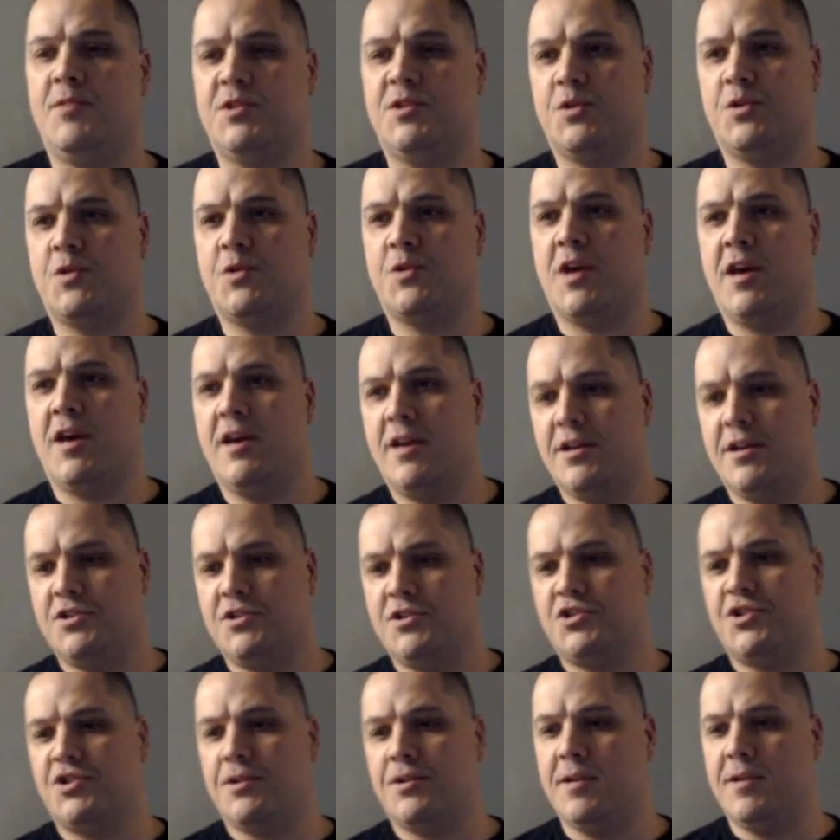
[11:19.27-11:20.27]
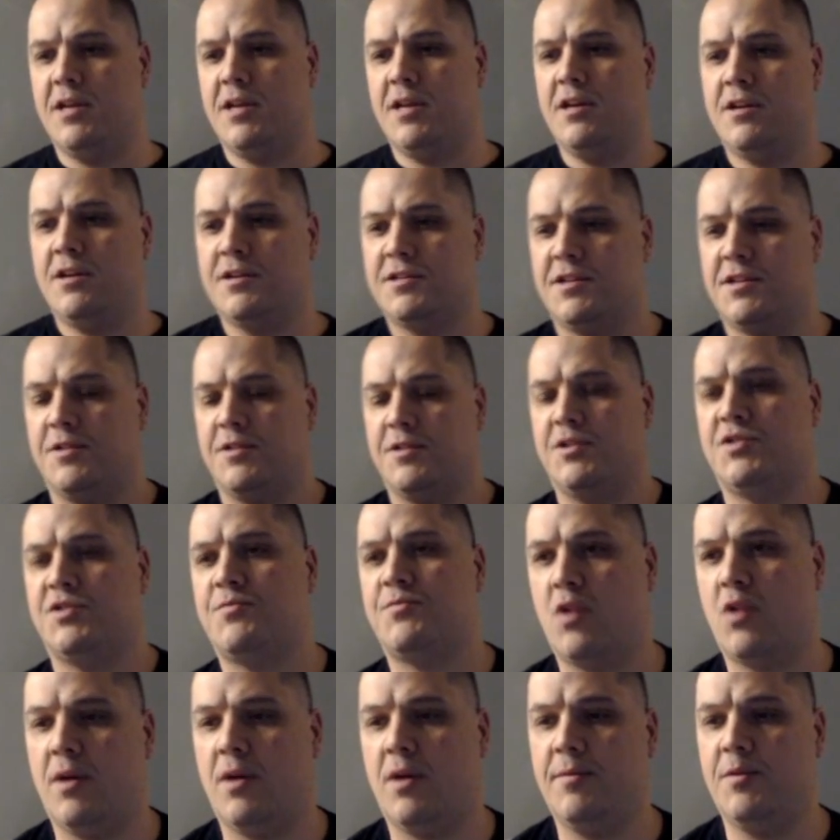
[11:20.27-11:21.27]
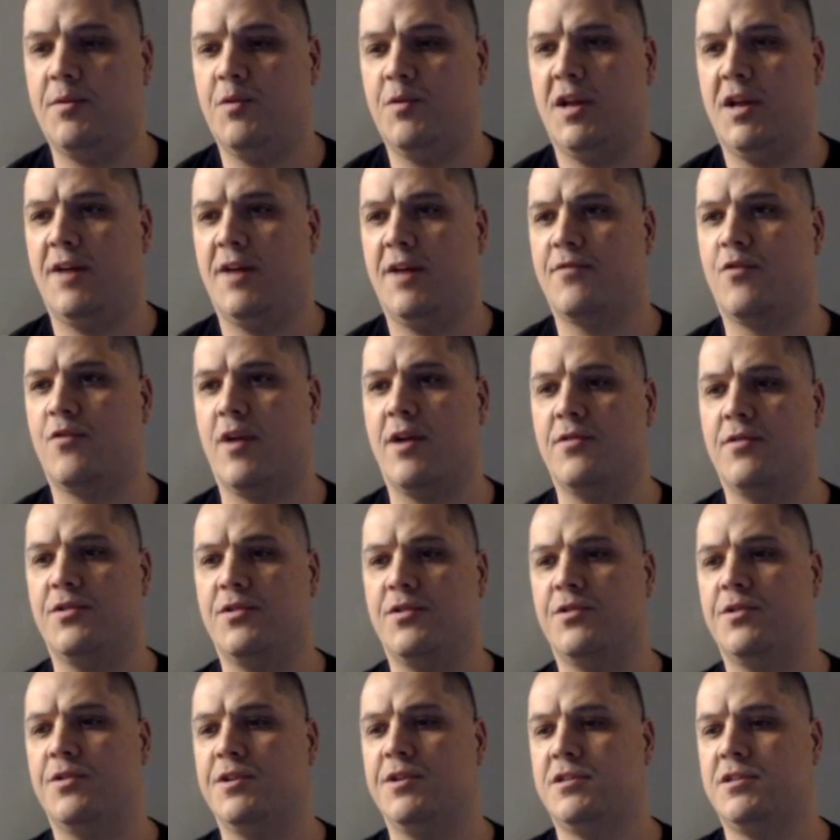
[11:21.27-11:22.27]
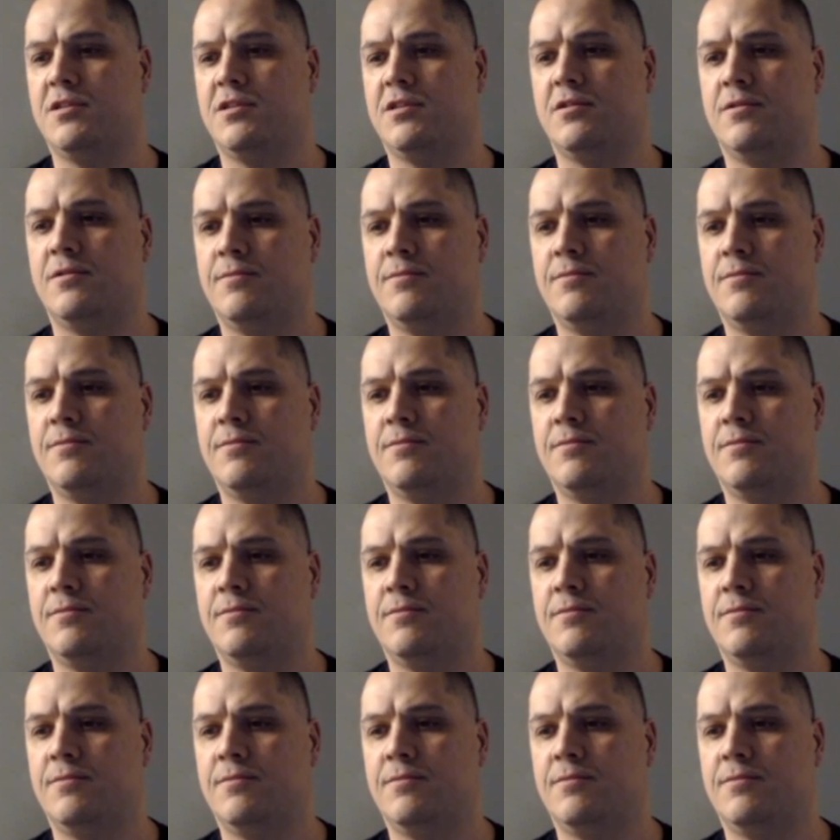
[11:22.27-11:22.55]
okay against Germany because they probably will have ground units.